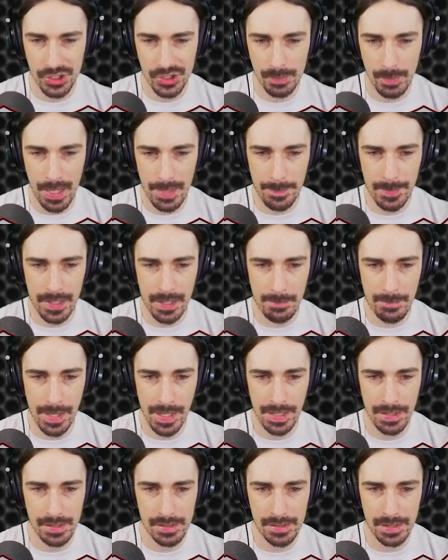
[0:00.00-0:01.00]
this might be
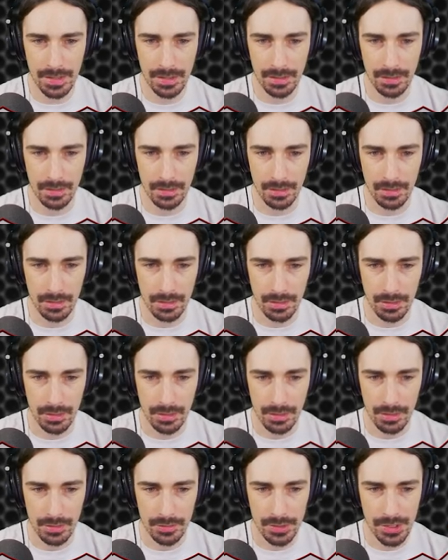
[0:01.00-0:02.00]
amazing.
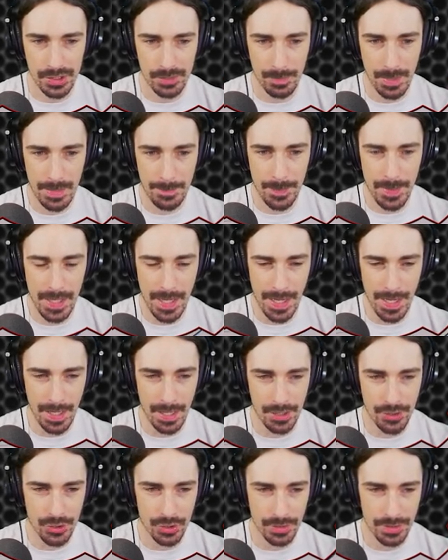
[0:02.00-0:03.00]
This might be
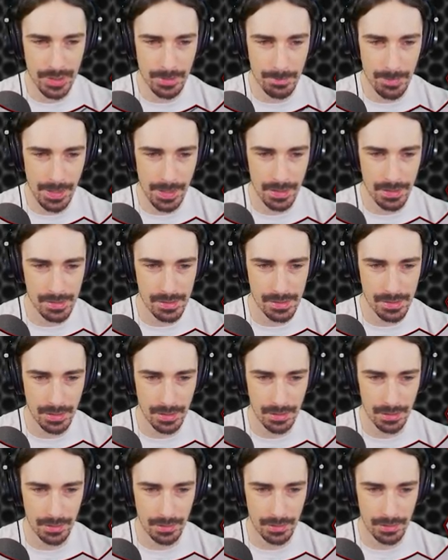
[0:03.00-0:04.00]
actually
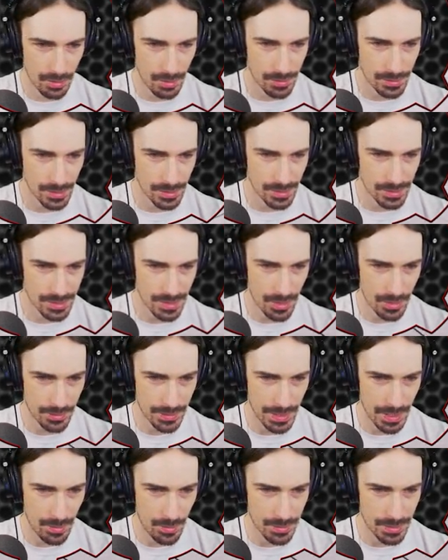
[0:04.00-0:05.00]
amazing. All right, check this out.
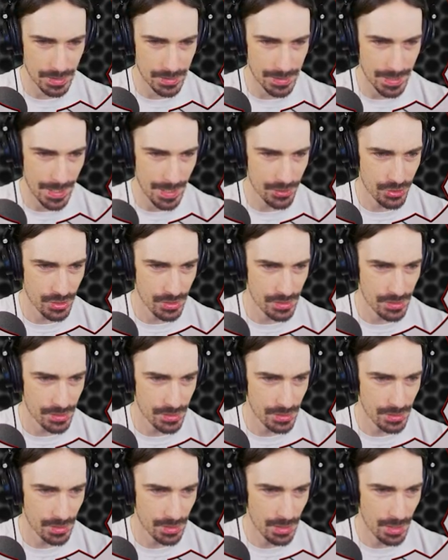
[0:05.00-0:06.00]
Now it
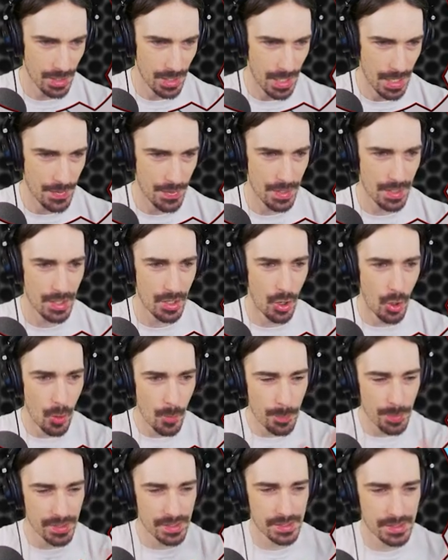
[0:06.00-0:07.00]
detaches and then it
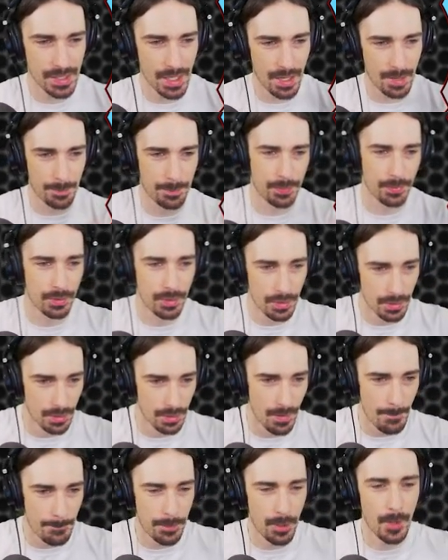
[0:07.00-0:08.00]
opens up
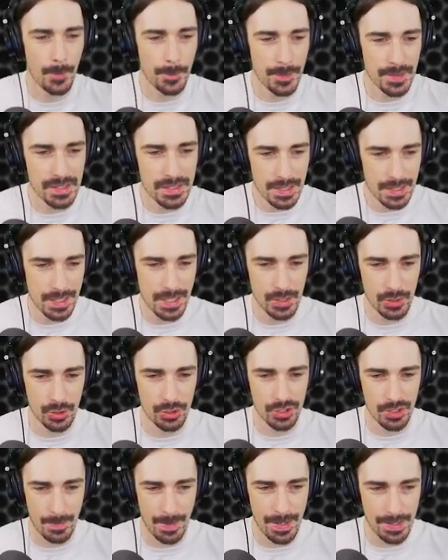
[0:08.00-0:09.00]
perpendicular
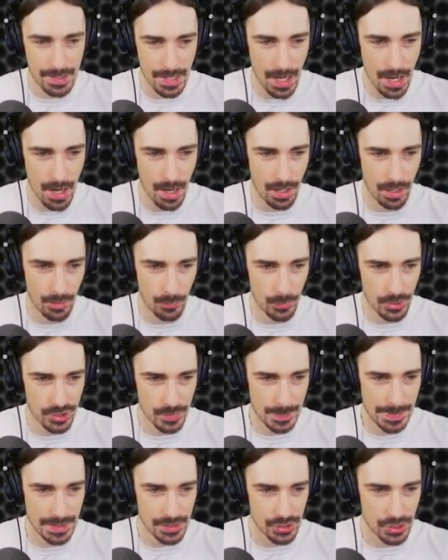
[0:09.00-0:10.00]
to my car, which
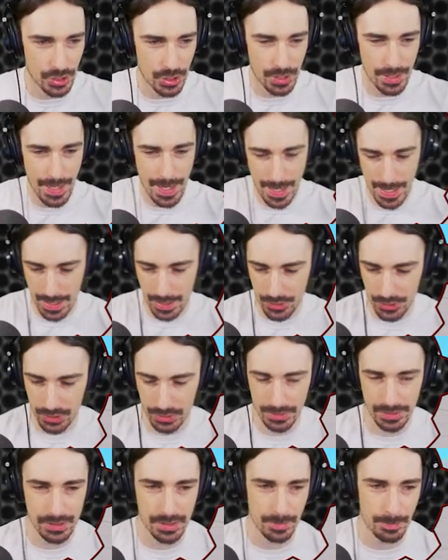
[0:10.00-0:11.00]
means it could
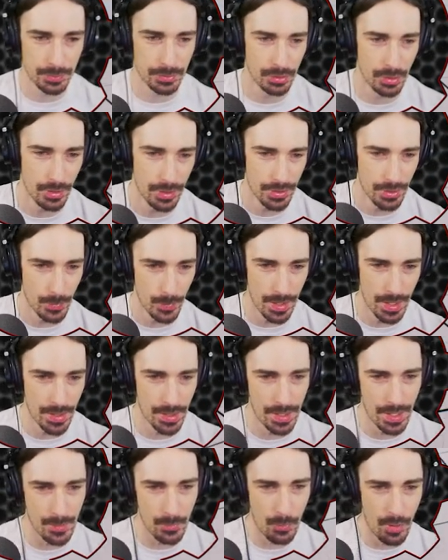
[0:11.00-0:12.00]
actually deploy the way
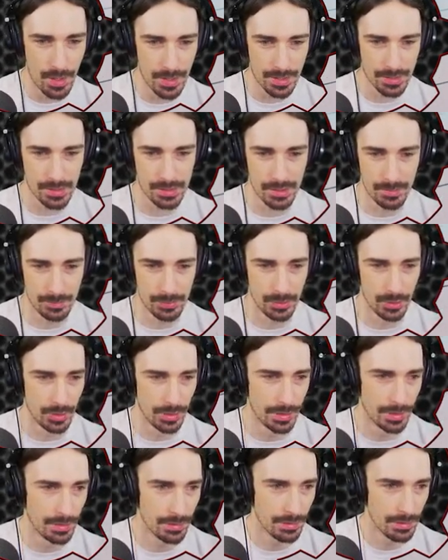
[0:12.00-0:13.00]
that I want it to
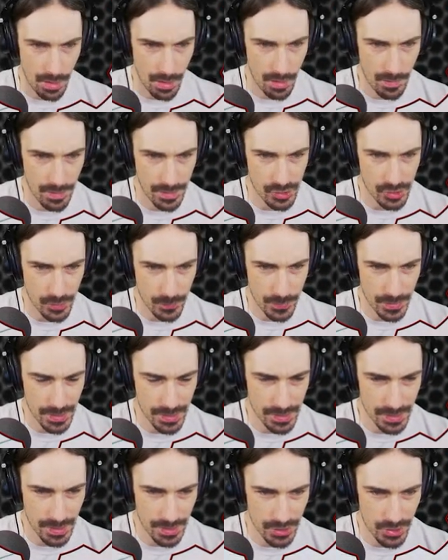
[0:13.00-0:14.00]
deploy. All right, so for
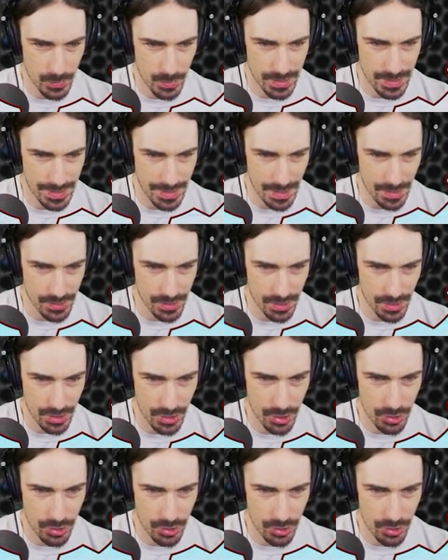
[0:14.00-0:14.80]
this thing to attach to the